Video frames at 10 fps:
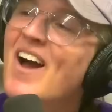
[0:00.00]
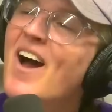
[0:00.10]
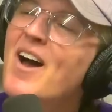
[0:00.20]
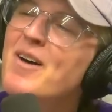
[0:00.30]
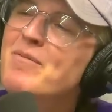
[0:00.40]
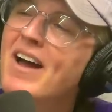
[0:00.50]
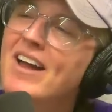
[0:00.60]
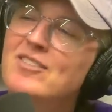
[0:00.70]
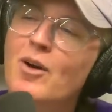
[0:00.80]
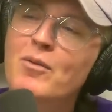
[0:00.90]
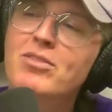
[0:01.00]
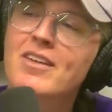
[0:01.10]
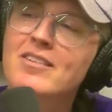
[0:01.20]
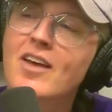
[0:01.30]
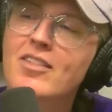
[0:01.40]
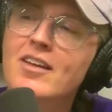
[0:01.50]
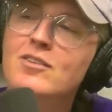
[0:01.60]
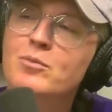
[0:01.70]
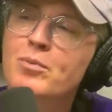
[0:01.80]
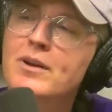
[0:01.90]
Um, I don't think so. I think
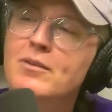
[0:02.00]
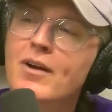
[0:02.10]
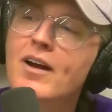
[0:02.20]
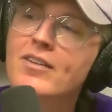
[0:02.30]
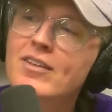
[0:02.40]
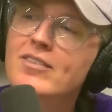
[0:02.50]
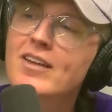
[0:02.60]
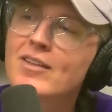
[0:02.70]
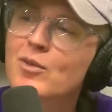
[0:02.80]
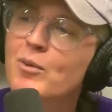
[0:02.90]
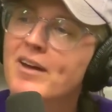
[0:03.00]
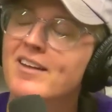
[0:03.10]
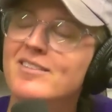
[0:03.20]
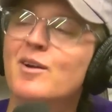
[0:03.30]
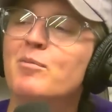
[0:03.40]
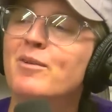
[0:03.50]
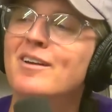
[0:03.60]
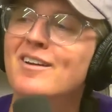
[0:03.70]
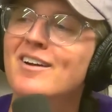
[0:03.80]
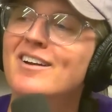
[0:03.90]
it's pretty rare. I think they it's get the pretty wick sturdy. pretty
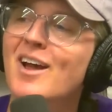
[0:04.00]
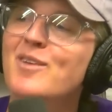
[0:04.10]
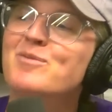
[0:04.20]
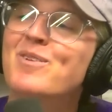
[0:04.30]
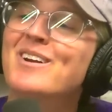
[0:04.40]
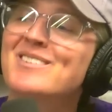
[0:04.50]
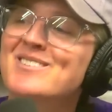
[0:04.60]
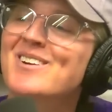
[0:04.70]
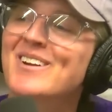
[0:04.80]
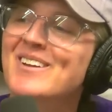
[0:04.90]
good. Yeah, it's pretty sturdy.